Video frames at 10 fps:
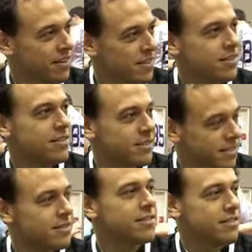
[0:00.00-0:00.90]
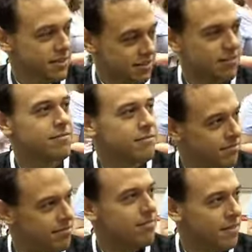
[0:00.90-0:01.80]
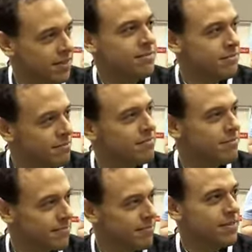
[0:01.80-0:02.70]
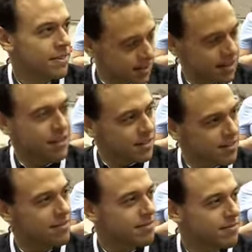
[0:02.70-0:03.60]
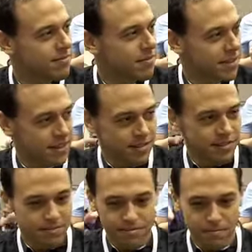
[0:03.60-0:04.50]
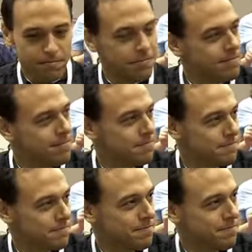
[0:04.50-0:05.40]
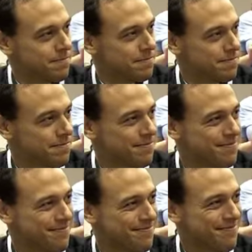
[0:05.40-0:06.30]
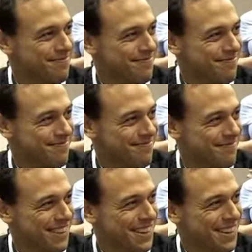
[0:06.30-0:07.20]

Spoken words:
[no speech]